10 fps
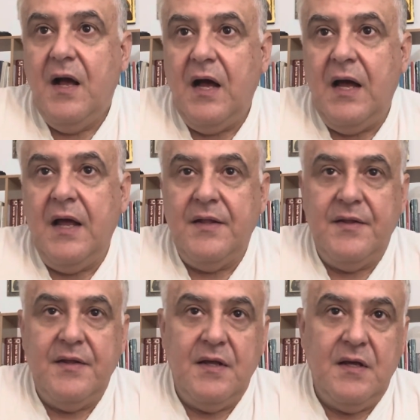And
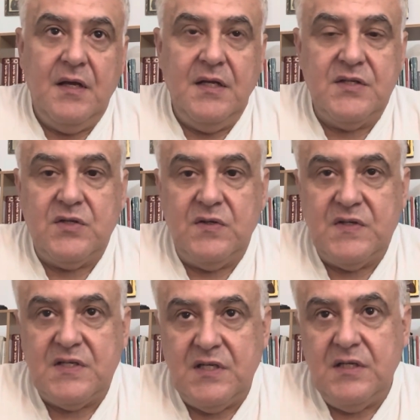it is
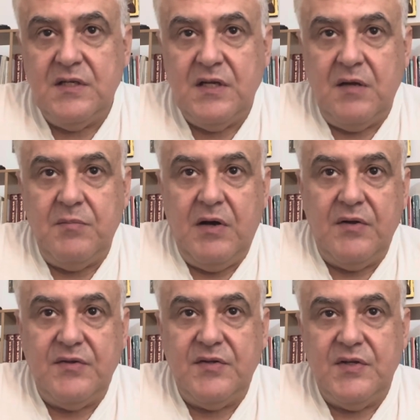concerned
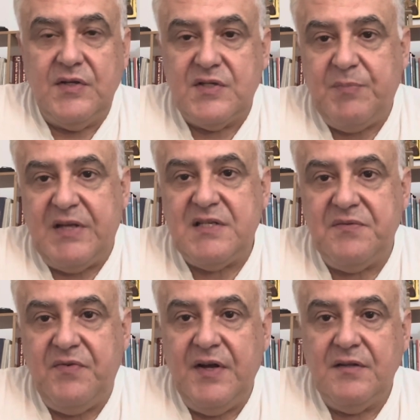about
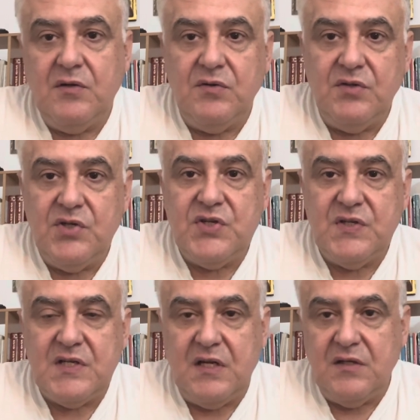specifying the
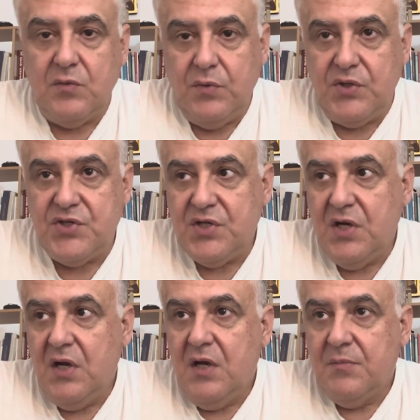conditions under which
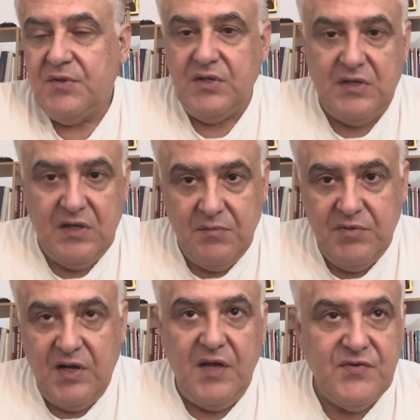particular
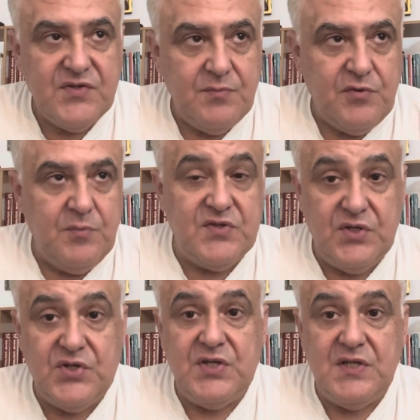beliefs or
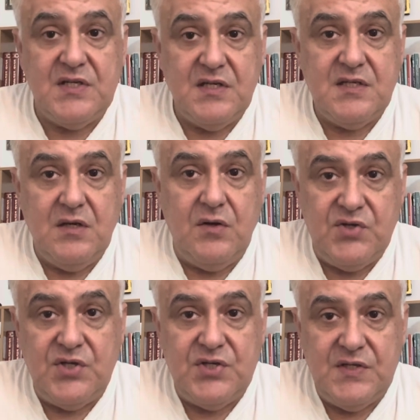propositions, as
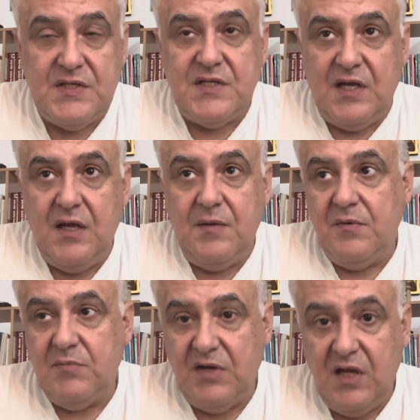logicians say,
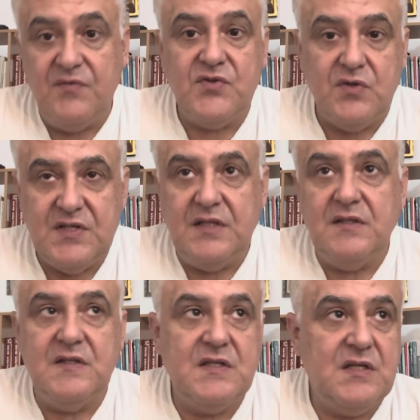beliefs or
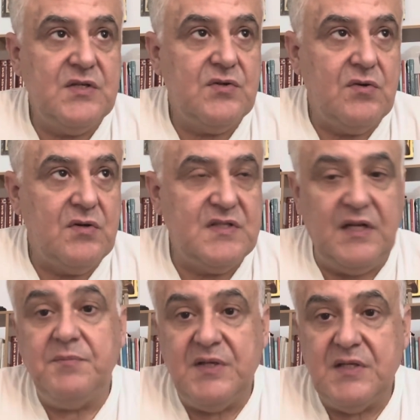sentences or
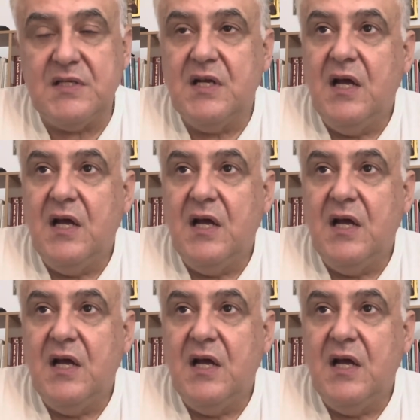statements,